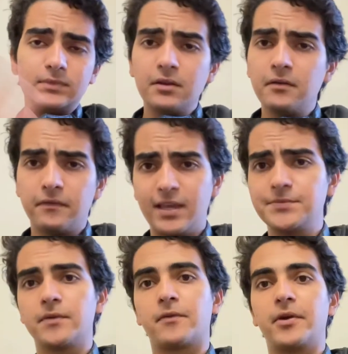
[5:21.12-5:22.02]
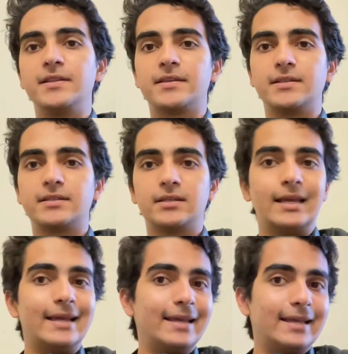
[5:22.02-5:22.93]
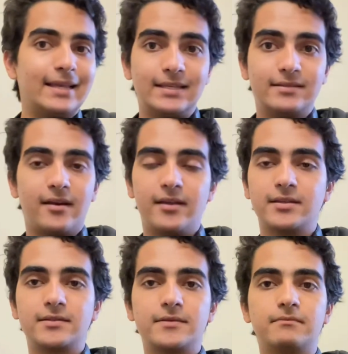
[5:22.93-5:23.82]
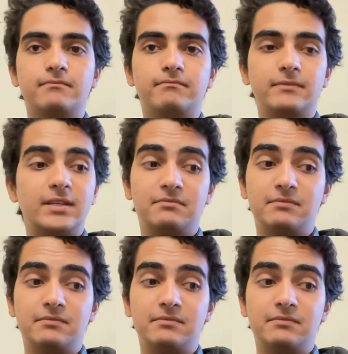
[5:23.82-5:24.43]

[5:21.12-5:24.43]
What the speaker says: Facebook, for instance, is not as it